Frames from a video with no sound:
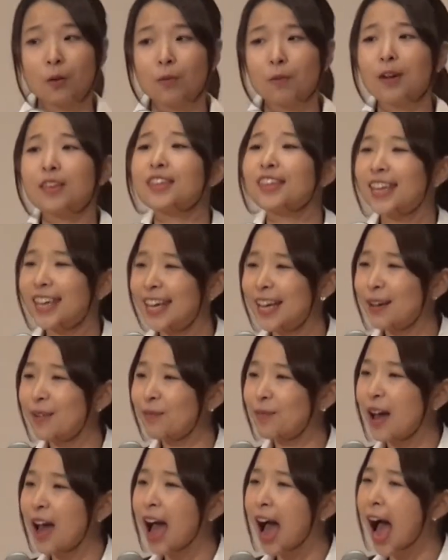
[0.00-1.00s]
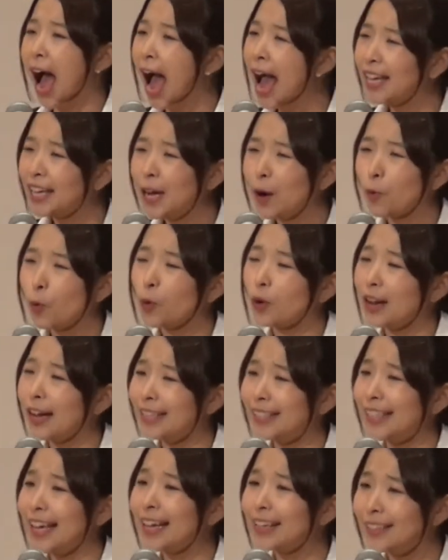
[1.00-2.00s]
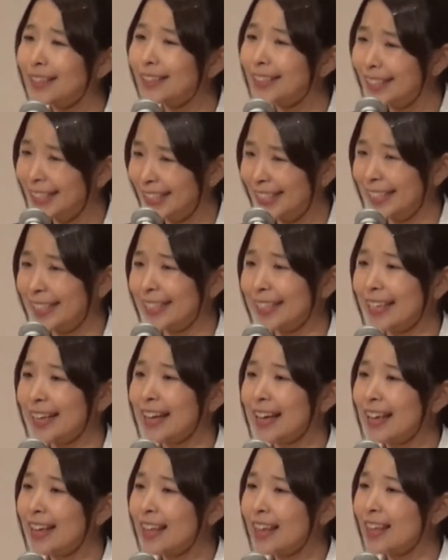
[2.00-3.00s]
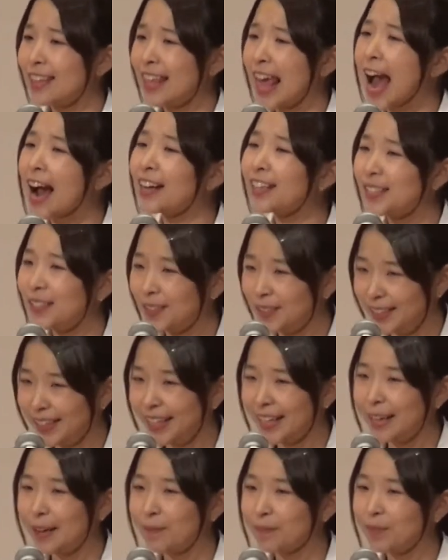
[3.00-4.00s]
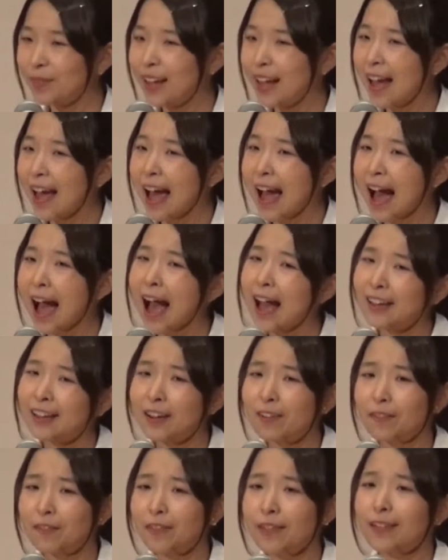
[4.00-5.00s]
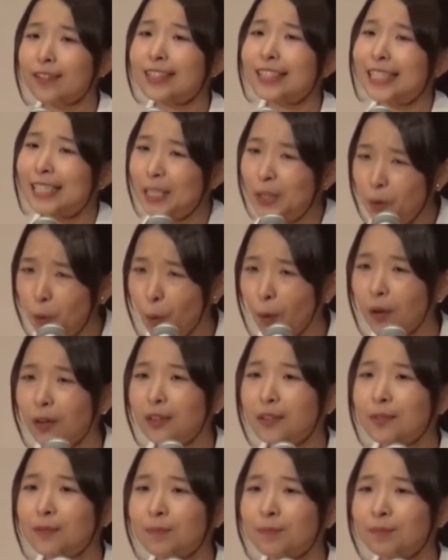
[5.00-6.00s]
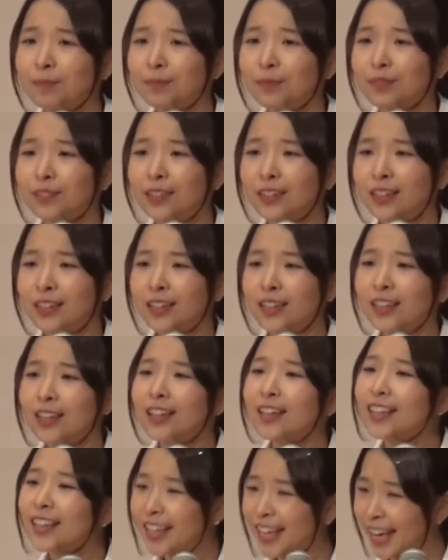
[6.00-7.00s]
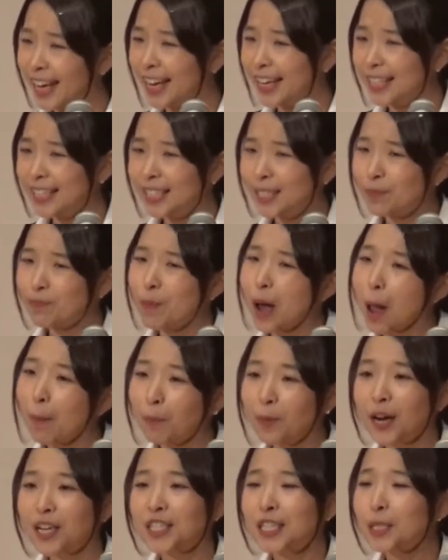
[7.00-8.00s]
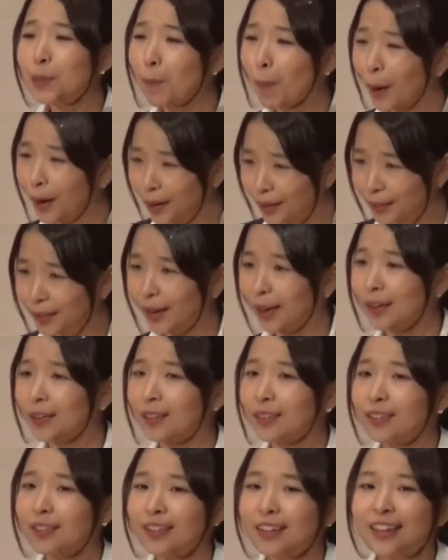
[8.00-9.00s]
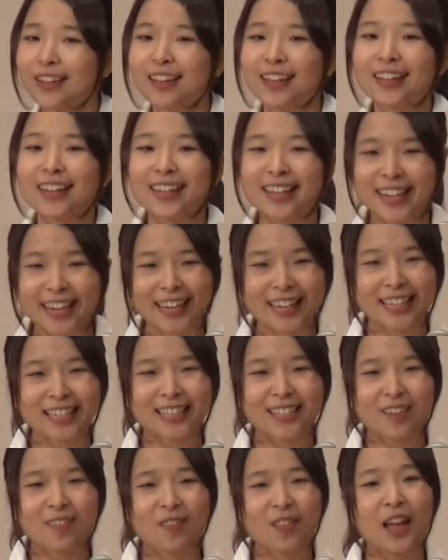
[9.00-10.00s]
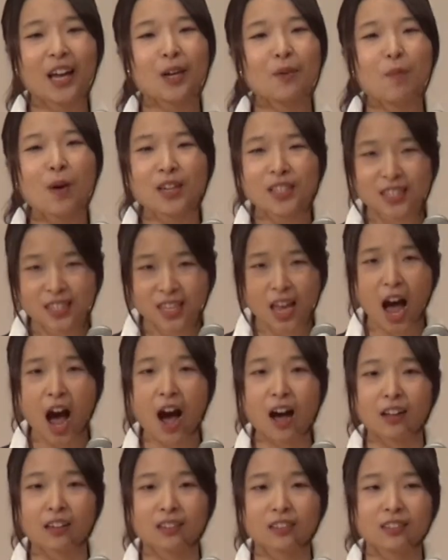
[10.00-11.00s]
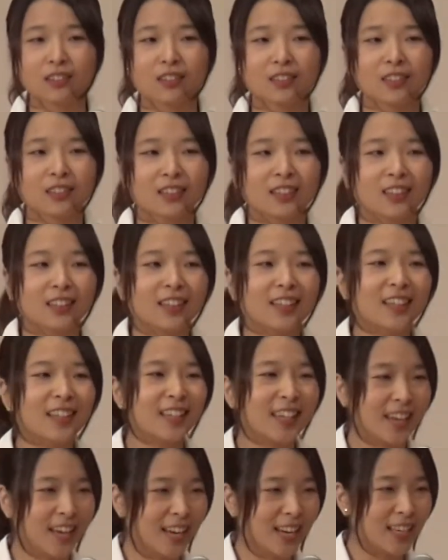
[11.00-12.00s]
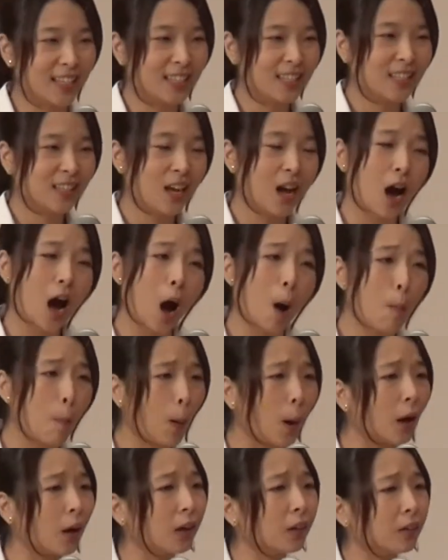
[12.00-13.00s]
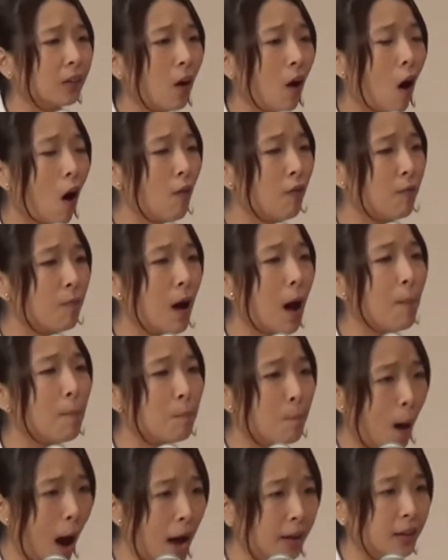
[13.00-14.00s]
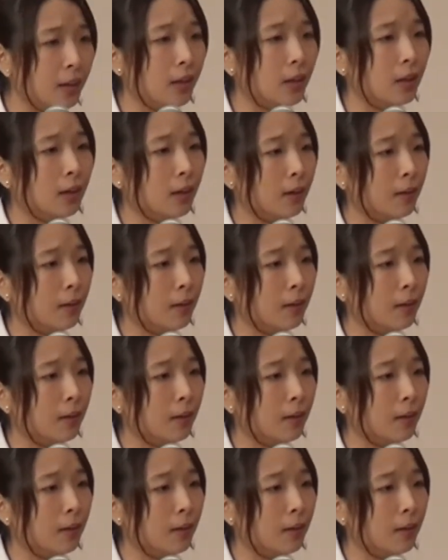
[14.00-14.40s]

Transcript: "With him, I can walk as I can see. Thanks to him, I can feel secure. He is my precious partner. He is like my son. He is a part of my body."